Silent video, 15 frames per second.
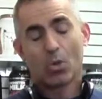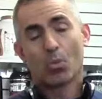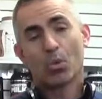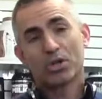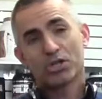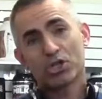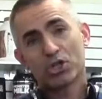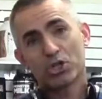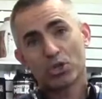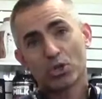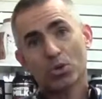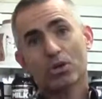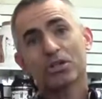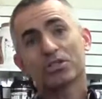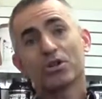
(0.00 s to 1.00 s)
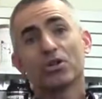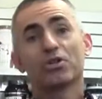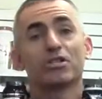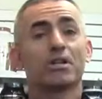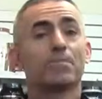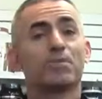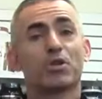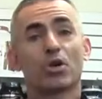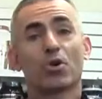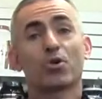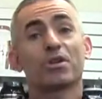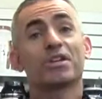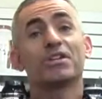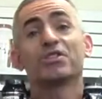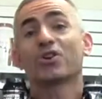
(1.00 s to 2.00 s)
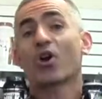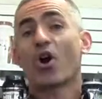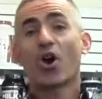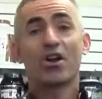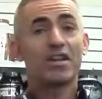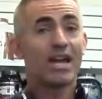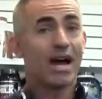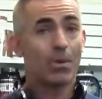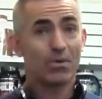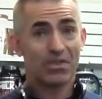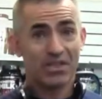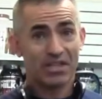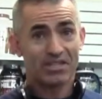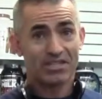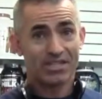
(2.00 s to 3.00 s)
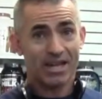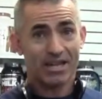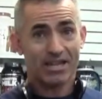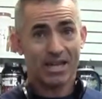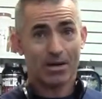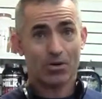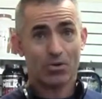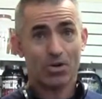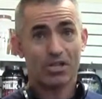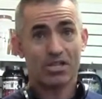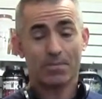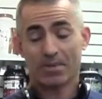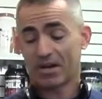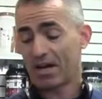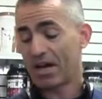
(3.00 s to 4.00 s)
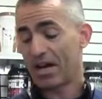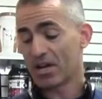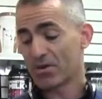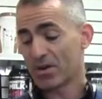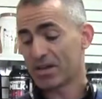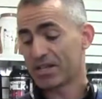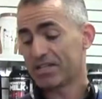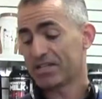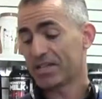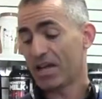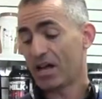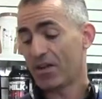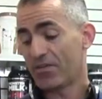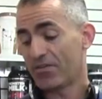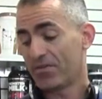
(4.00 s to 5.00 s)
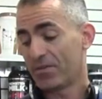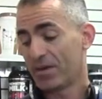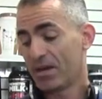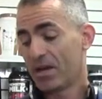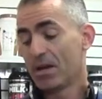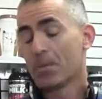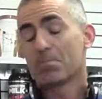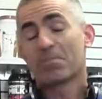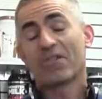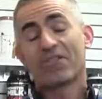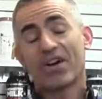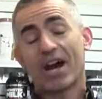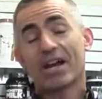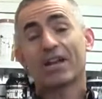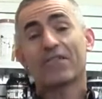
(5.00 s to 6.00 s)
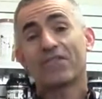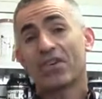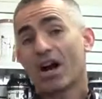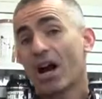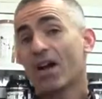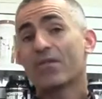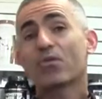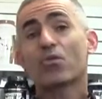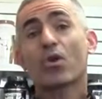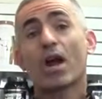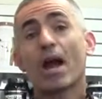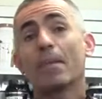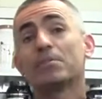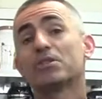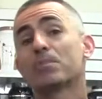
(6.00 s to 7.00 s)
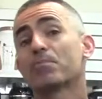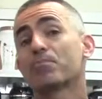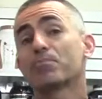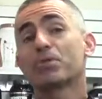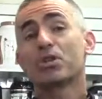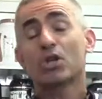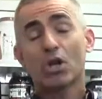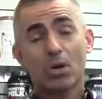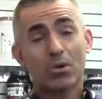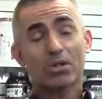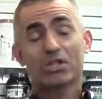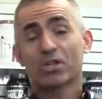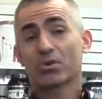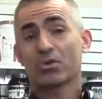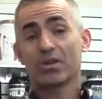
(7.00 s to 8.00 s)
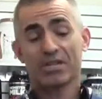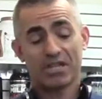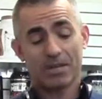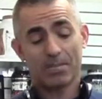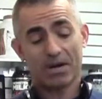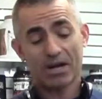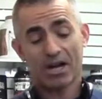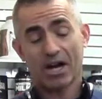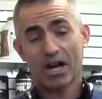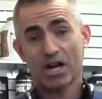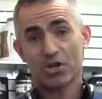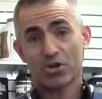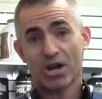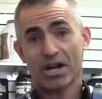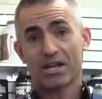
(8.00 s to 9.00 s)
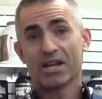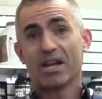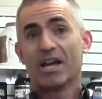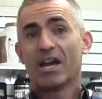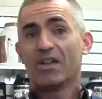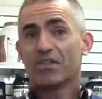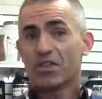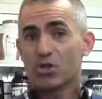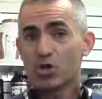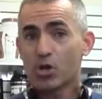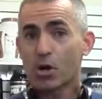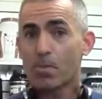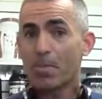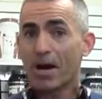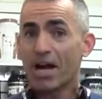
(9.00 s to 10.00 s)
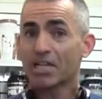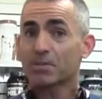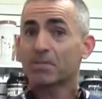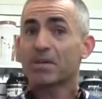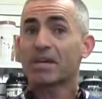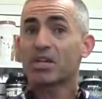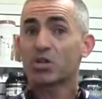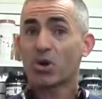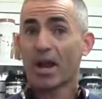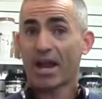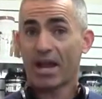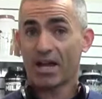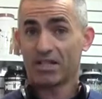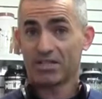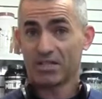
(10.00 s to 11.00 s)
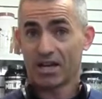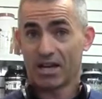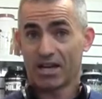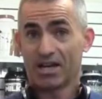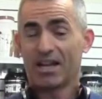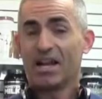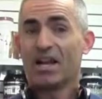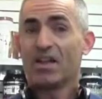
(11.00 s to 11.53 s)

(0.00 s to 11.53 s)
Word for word: which assures those impurities are not within inside that creatine monohydrate itself, providing five grams of purest creatine monohydrate that you could possibly get your hands on.